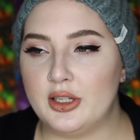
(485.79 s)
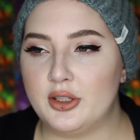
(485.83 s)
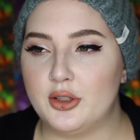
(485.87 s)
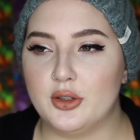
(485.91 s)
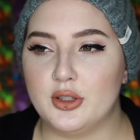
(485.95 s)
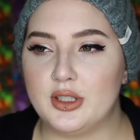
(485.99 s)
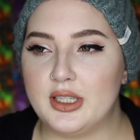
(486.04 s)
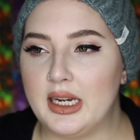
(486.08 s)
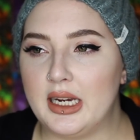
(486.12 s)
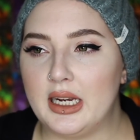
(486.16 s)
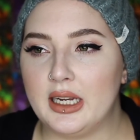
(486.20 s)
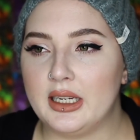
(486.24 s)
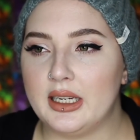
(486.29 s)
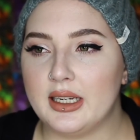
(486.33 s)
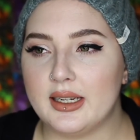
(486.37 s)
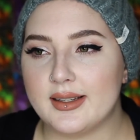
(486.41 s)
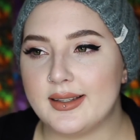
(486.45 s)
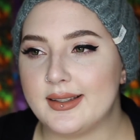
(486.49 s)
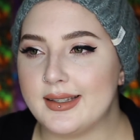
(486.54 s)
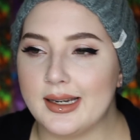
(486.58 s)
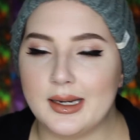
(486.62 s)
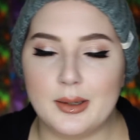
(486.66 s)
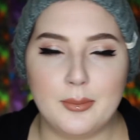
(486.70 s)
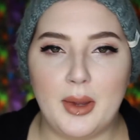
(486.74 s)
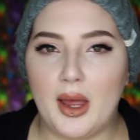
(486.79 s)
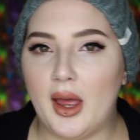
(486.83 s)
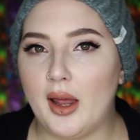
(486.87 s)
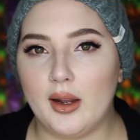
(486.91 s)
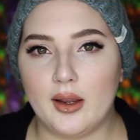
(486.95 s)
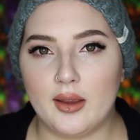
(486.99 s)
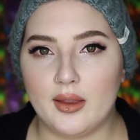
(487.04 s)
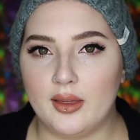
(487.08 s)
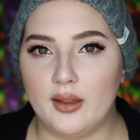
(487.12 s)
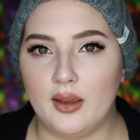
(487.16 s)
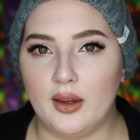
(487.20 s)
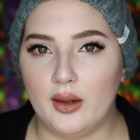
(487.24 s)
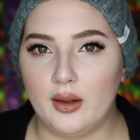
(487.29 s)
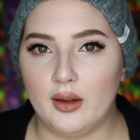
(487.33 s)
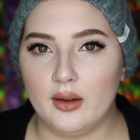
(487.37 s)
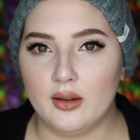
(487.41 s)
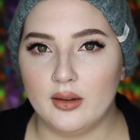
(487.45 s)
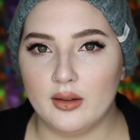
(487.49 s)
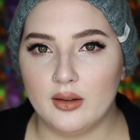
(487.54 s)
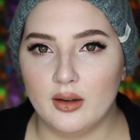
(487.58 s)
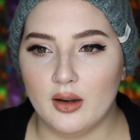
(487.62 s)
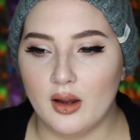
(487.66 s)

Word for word: entertaining cinematic thing.